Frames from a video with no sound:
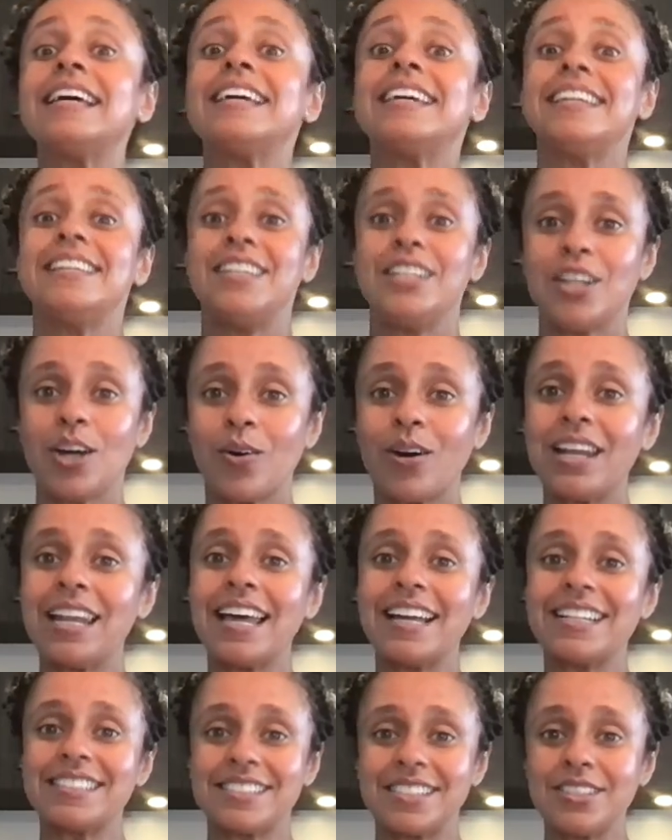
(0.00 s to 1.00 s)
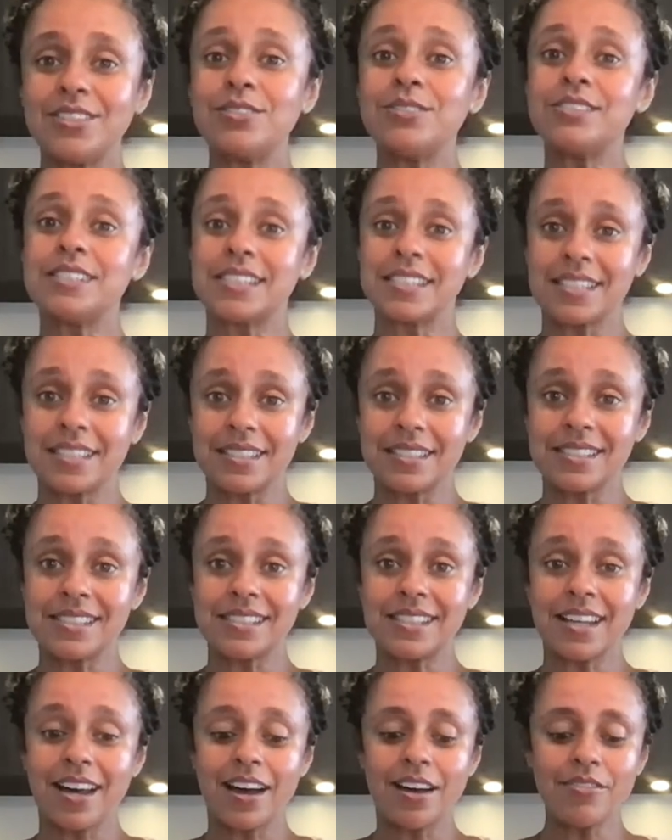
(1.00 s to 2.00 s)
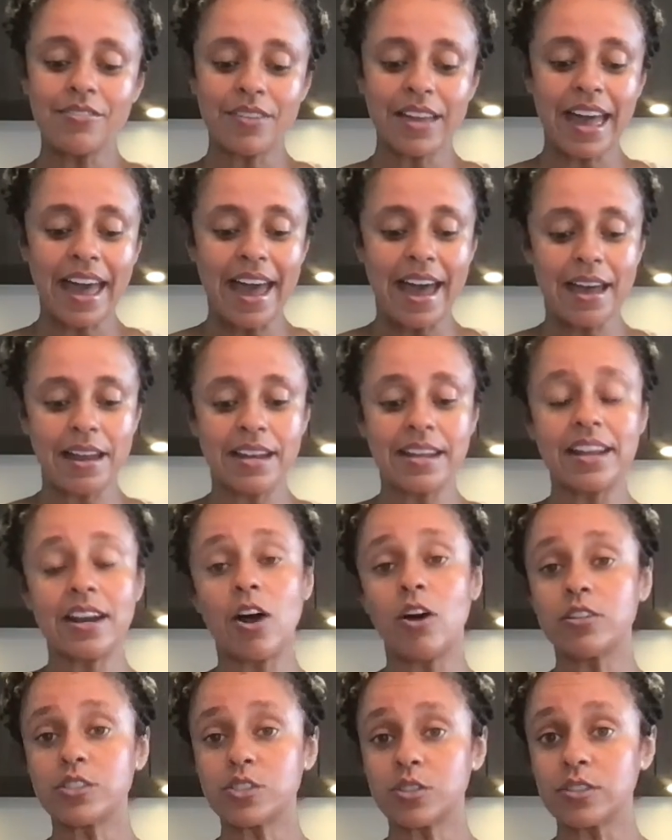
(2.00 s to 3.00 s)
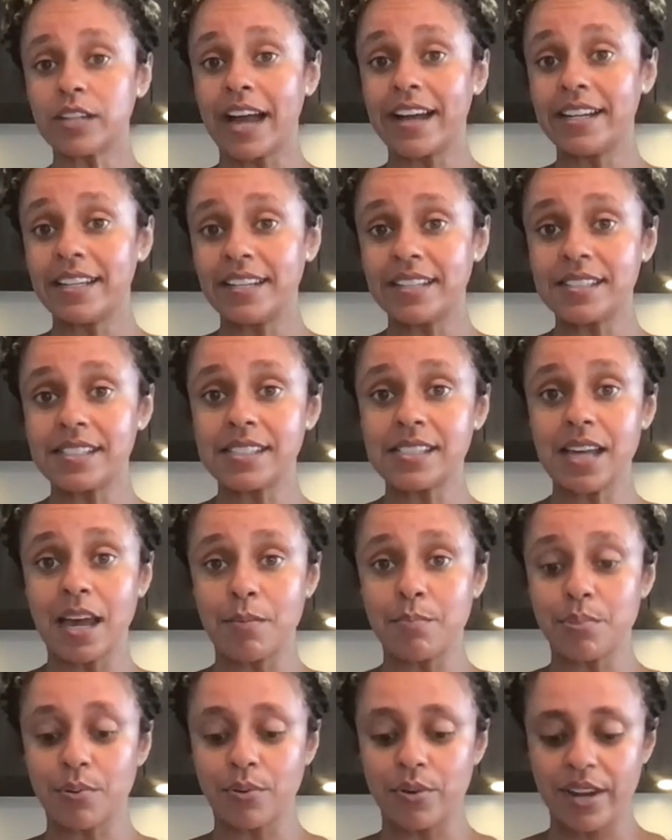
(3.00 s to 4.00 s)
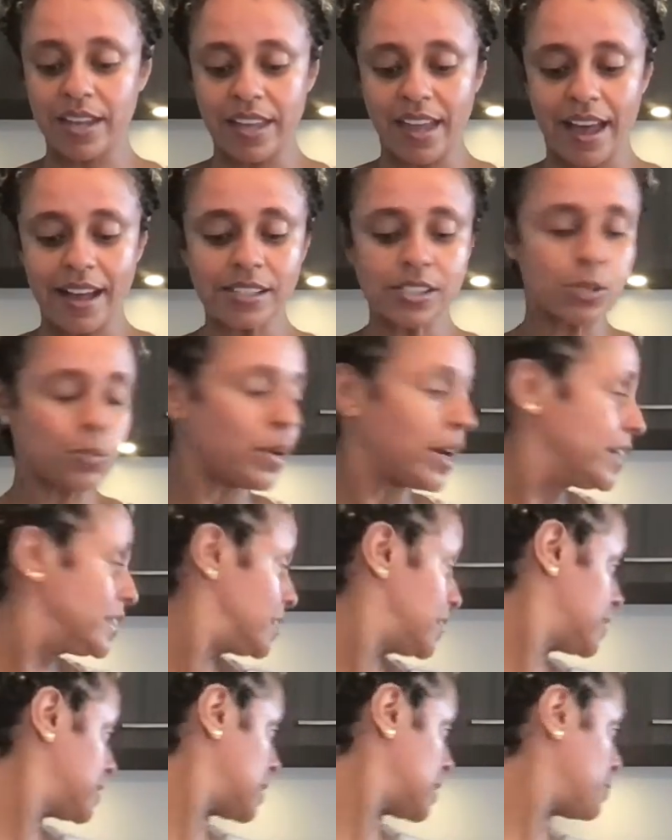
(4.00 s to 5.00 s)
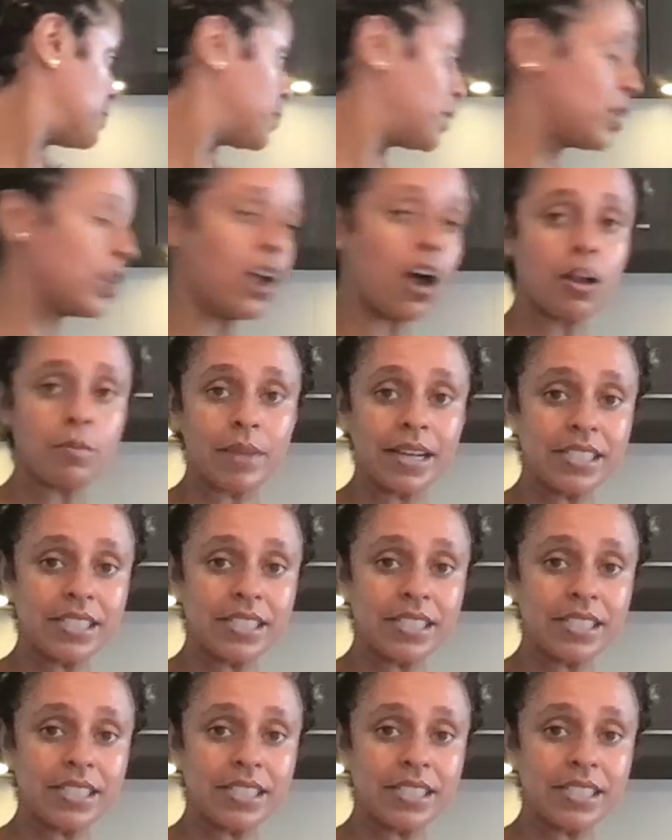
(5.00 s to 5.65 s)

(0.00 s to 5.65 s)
you know I like to use the good stuff, and it also, I needed to temper it, yeah? So what I did is I put it on my